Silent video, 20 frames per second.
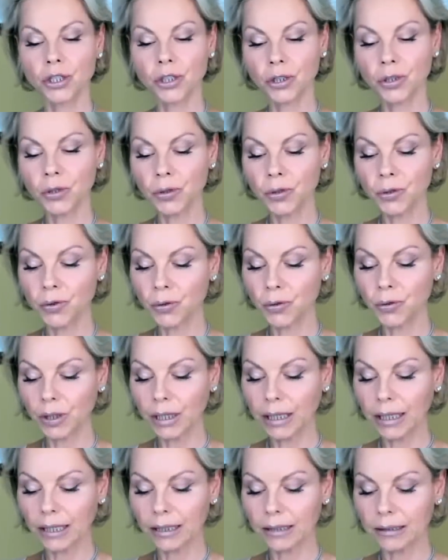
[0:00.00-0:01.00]
to
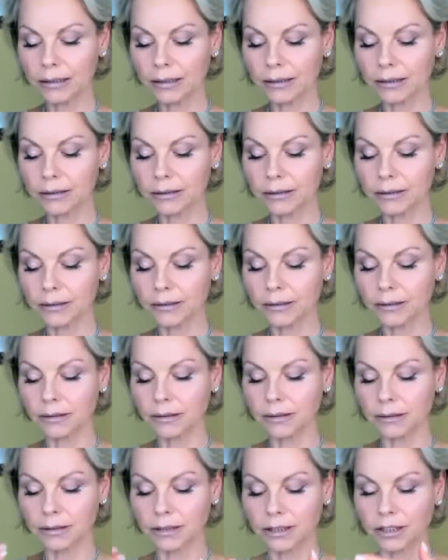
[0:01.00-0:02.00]

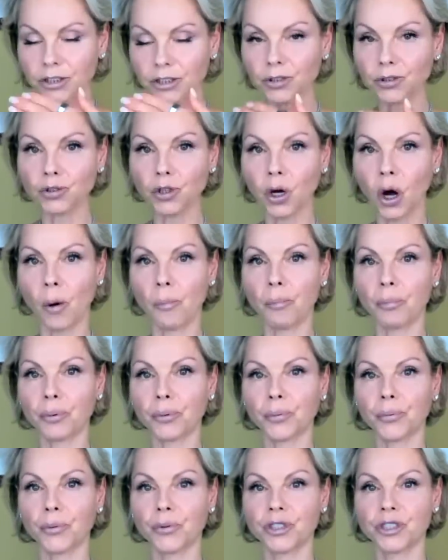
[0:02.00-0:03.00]
stop
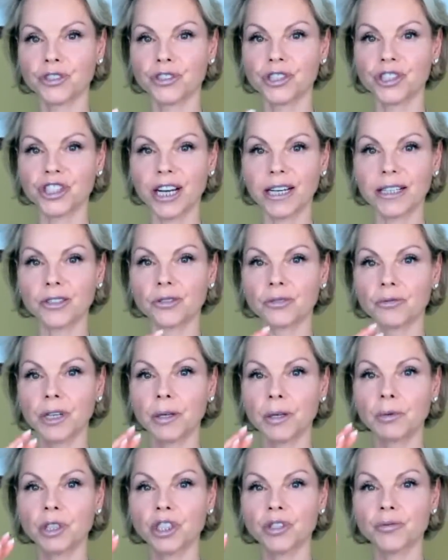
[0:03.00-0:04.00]
the
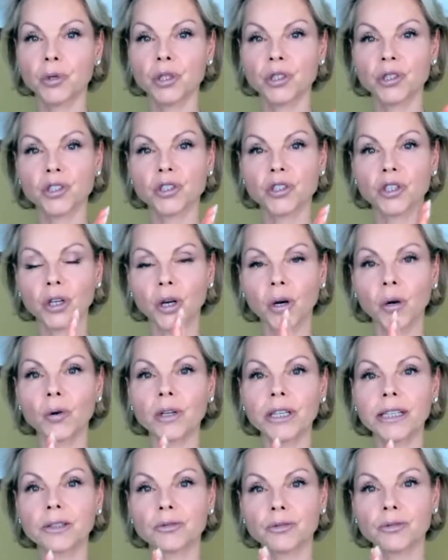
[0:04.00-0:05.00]
trajectory which was
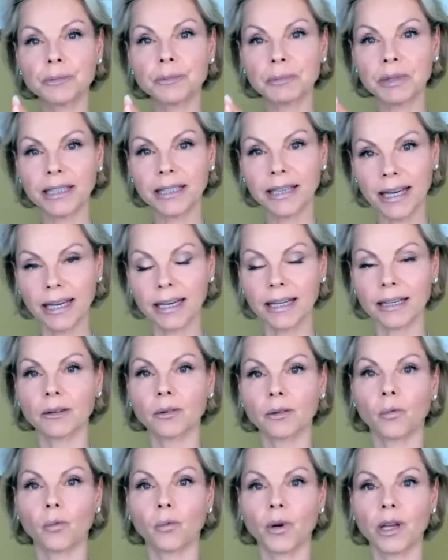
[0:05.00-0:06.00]
slowly creeping
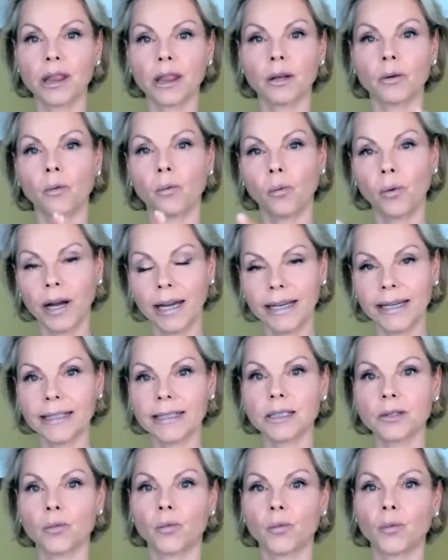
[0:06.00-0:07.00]
in with the
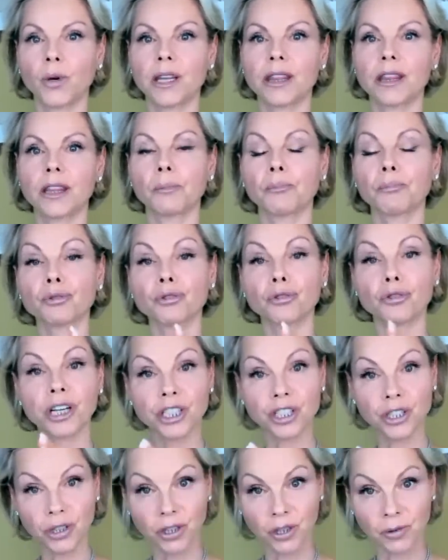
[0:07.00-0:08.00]
weight, with the
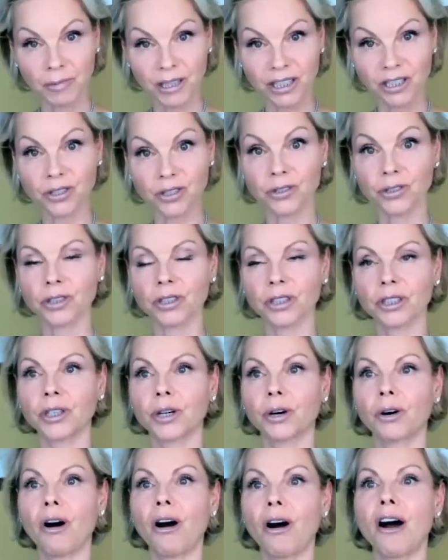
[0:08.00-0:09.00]
pressure you mentioned
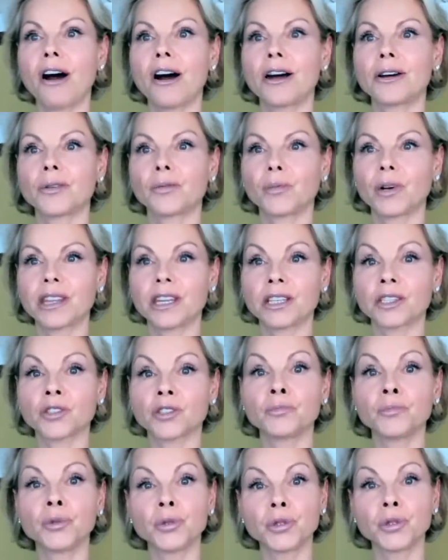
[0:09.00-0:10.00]
earlier on, with
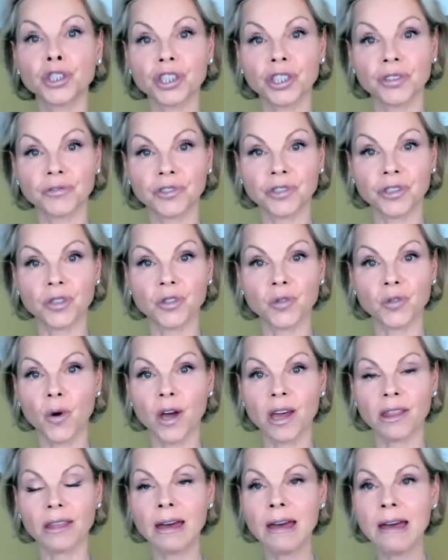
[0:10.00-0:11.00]
his mood shifters,
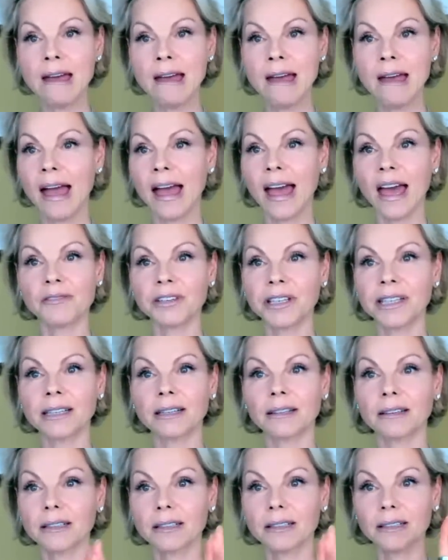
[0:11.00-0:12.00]
with
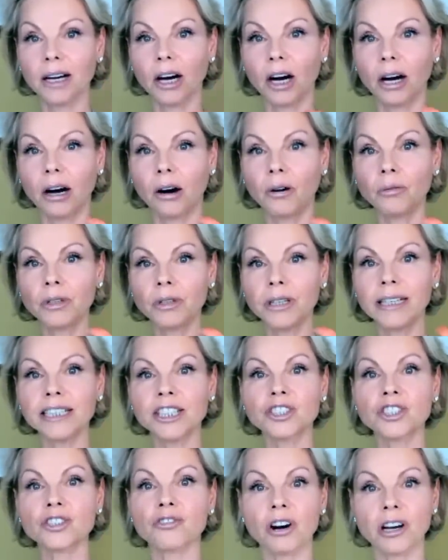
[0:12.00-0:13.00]
having
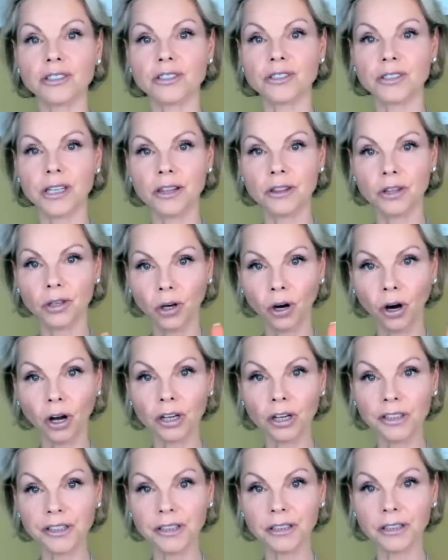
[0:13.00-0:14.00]
only trust in the
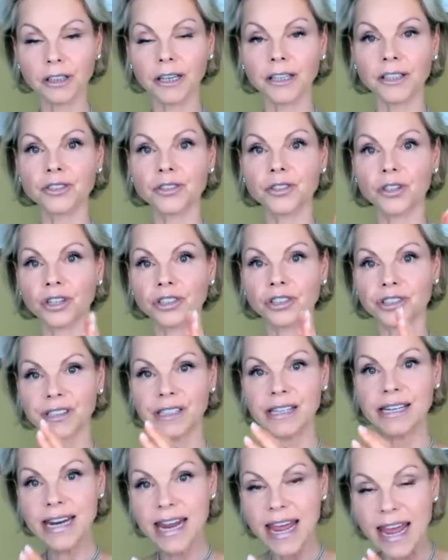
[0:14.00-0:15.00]
Colonel and
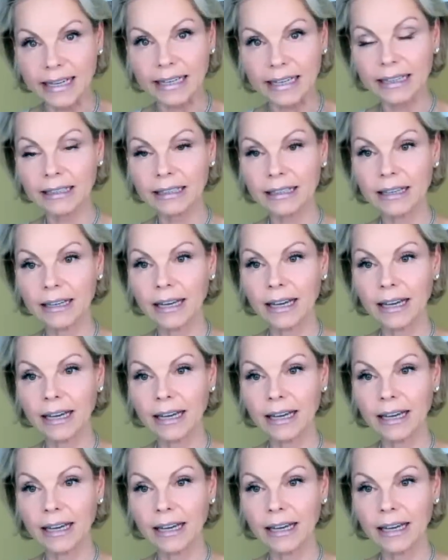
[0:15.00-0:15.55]
Dr. Nick